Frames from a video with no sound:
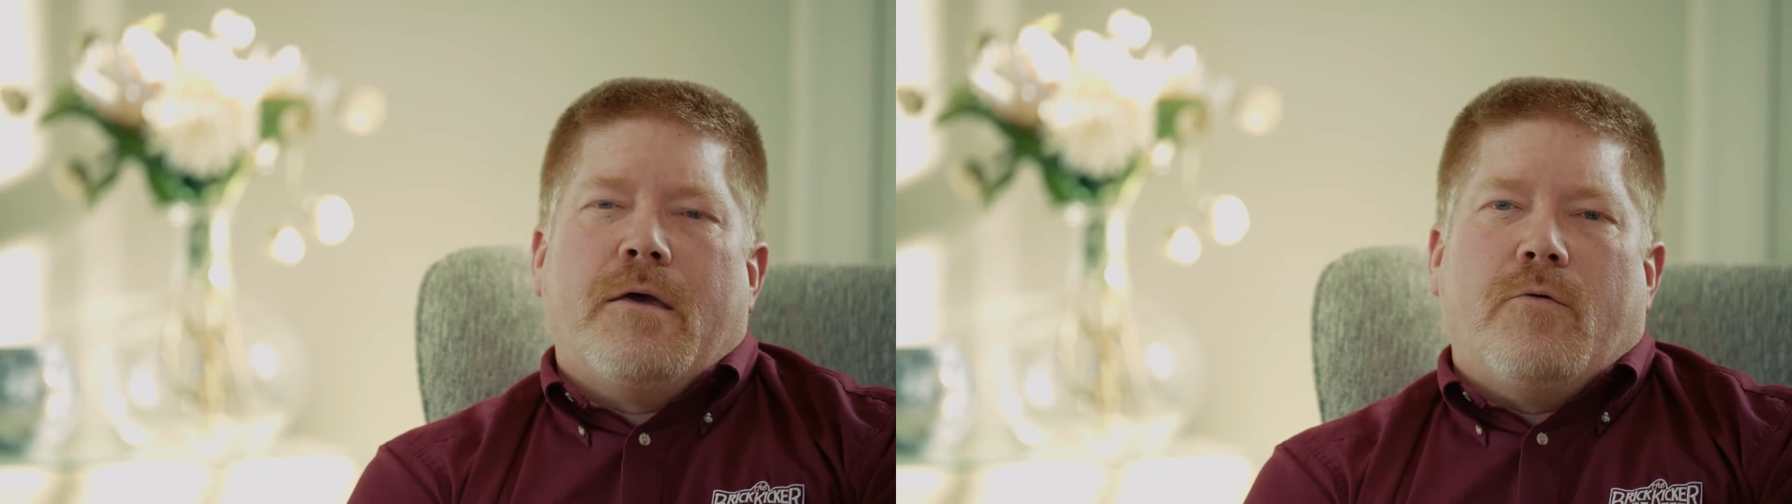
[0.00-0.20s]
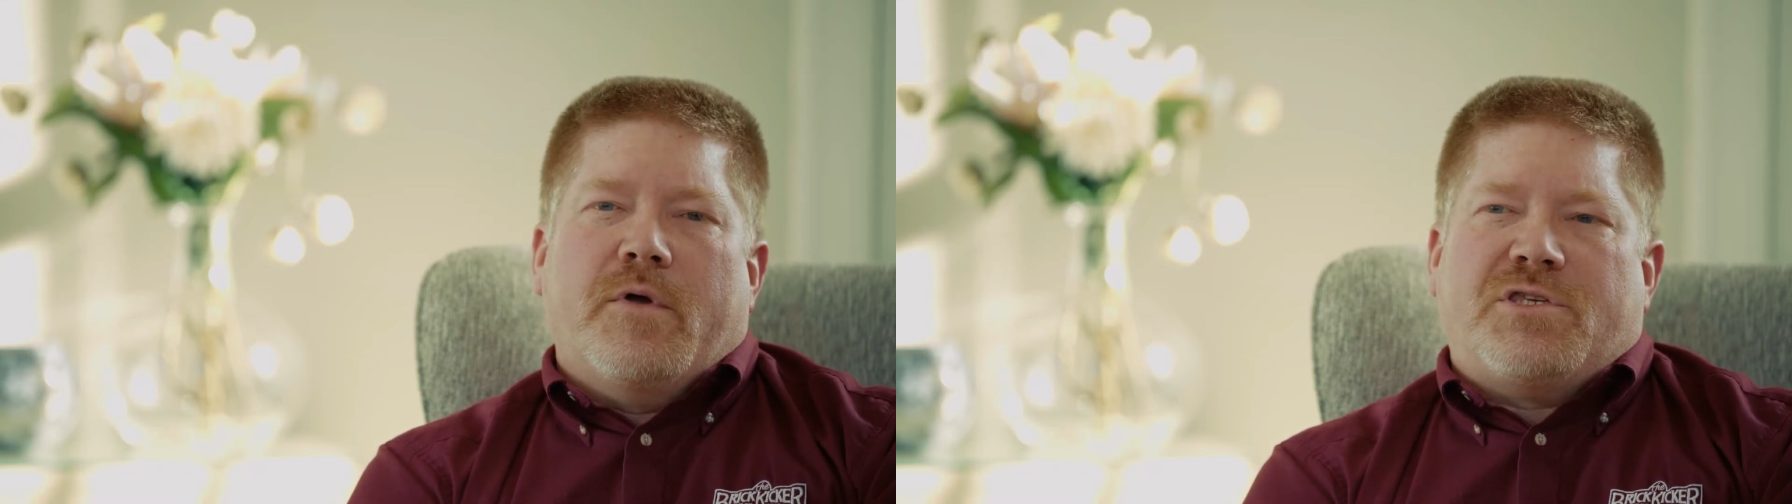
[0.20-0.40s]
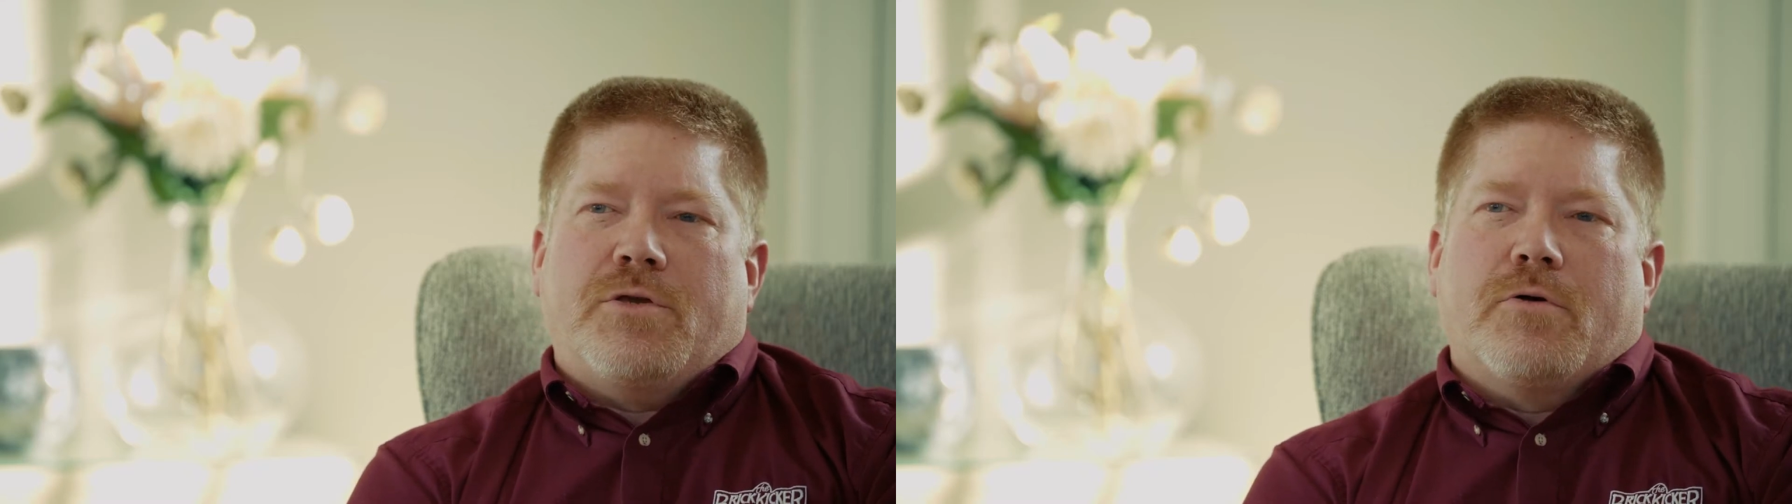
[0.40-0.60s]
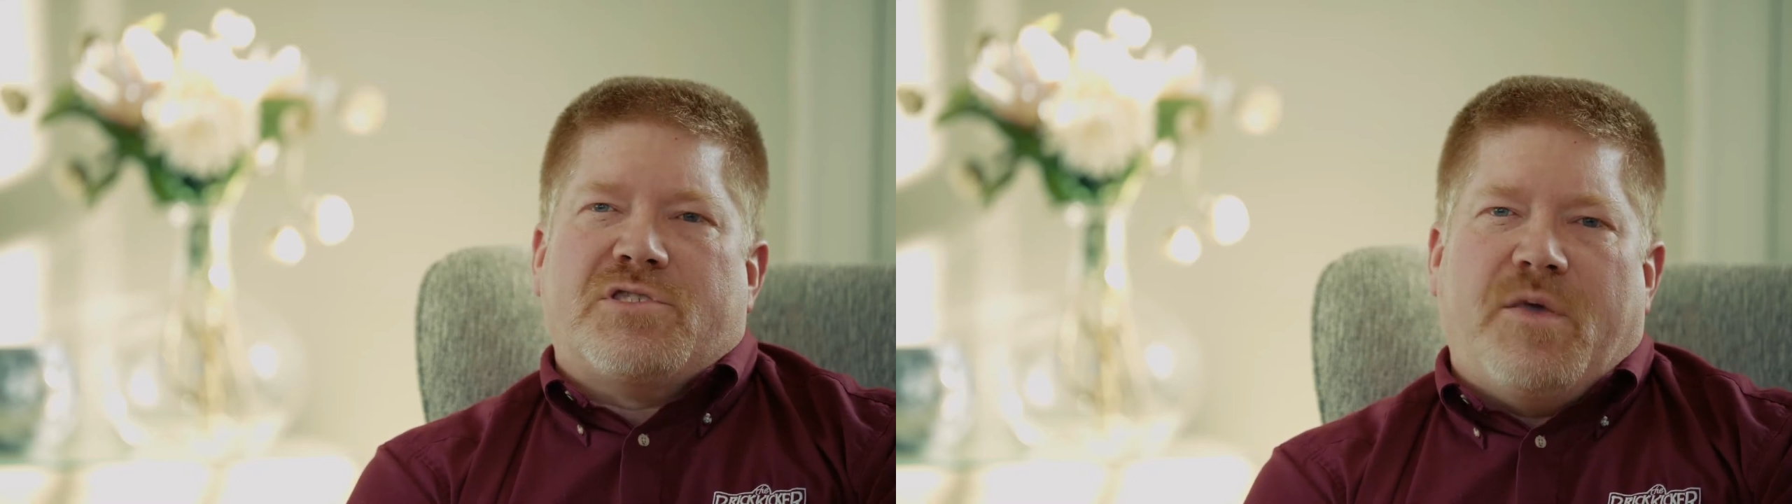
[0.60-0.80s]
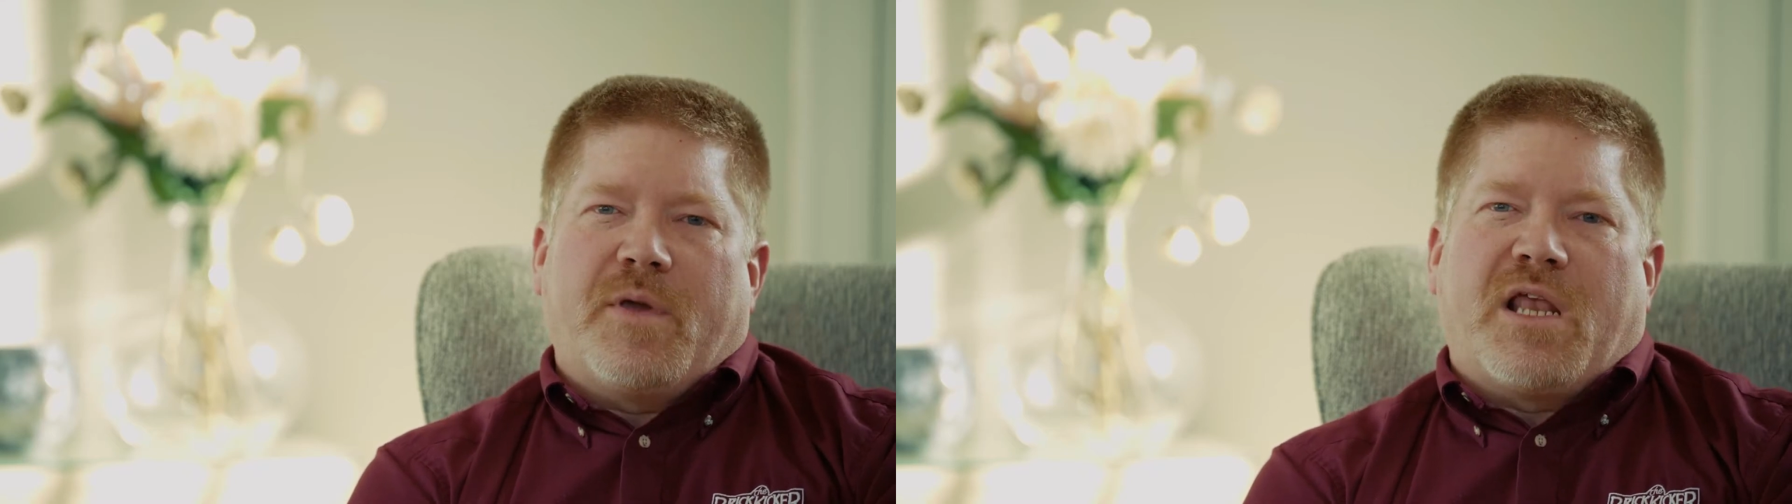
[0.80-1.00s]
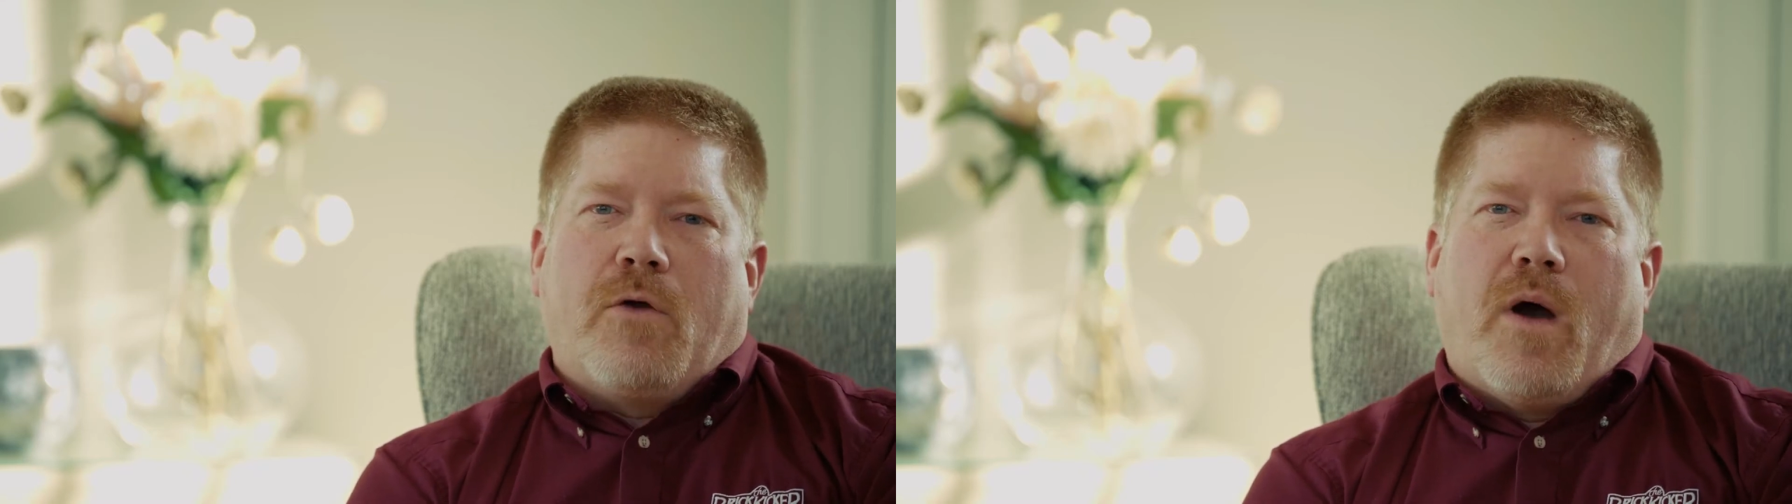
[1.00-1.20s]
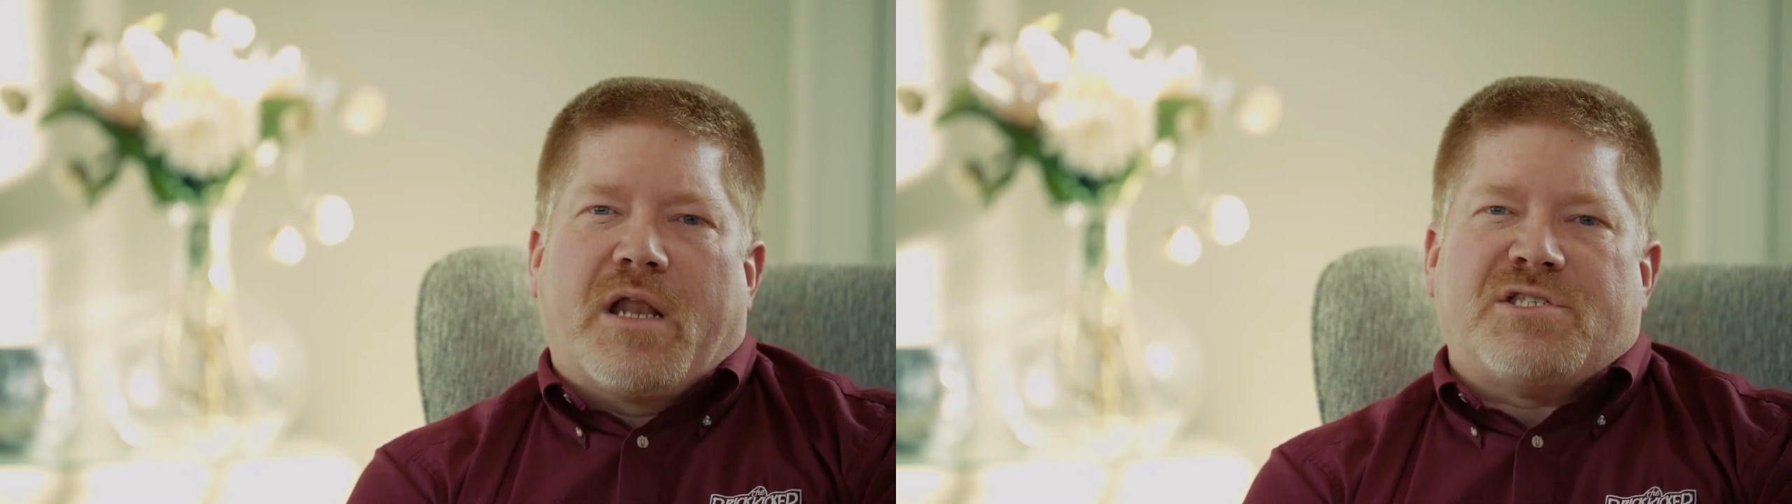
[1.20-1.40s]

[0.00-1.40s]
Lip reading: which you'll typically want to